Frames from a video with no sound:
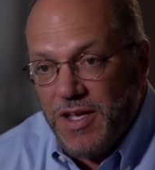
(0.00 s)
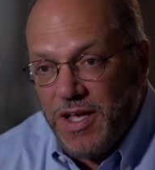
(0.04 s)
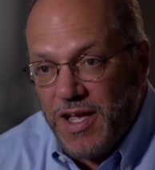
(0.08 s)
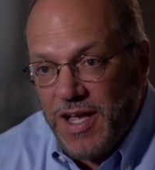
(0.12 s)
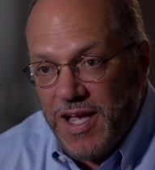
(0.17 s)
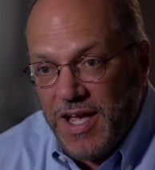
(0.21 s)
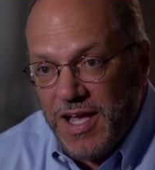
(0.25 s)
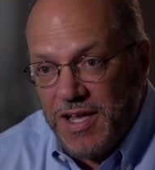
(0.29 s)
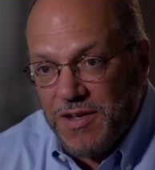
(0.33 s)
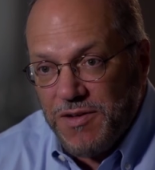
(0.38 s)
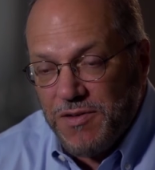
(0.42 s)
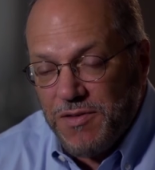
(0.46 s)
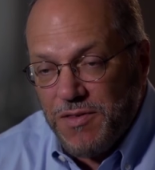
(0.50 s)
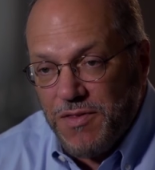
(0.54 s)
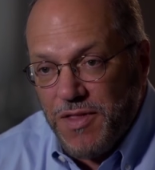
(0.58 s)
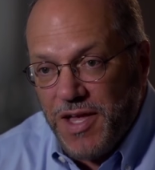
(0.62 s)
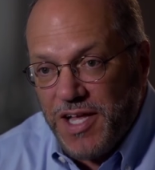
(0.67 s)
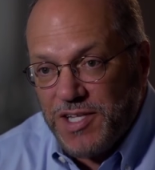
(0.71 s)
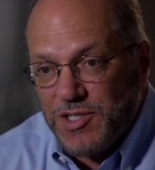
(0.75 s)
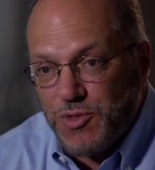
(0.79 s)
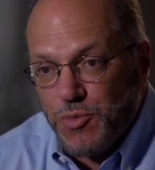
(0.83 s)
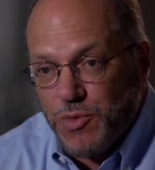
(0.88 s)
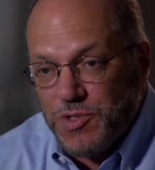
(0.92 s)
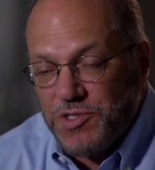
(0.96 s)
and
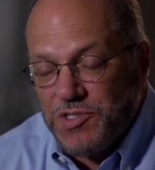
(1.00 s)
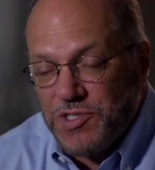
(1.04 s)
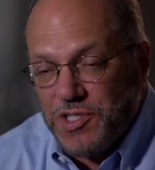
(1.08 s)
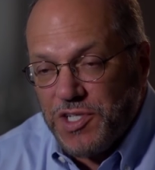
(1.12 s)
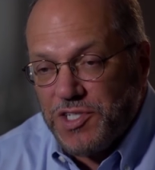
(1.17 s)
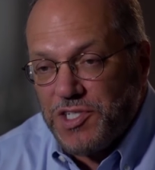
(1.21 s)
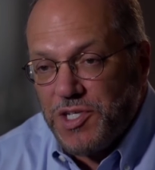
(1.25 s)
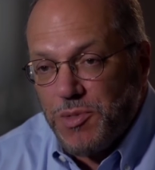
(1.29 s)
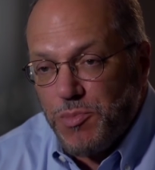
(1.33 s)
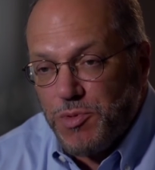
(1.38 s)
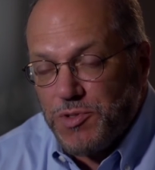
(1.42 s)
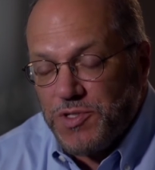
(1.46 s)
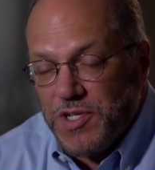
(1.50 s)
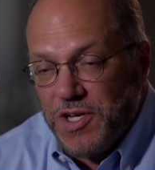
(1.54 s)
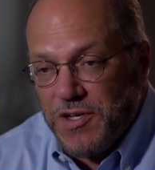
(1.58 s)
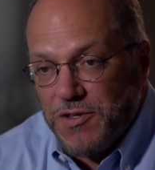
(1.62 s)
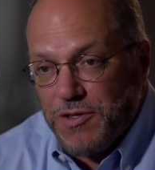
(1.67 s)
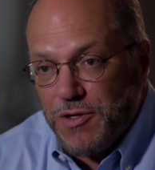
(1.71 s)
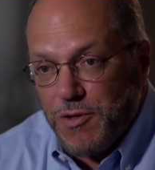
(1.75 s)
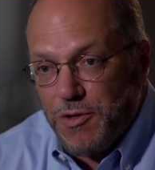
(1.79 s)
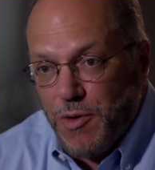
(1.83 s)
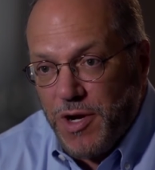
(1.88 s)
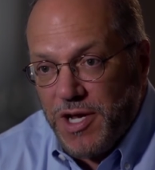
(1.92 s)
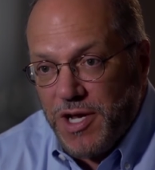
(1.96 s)
that's when 60%
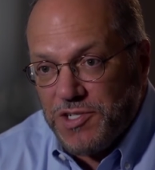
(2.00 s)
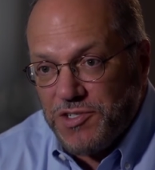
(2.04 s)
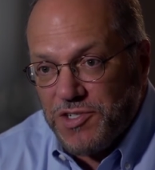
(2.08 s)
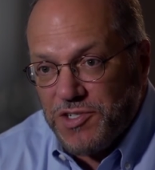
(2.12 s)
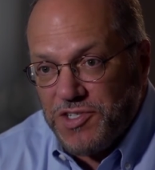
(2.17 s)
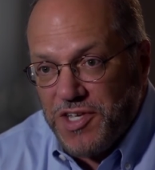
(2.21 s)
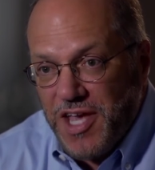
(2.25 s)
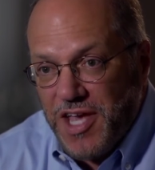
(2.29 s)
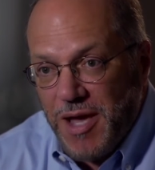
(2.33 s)
of the crashes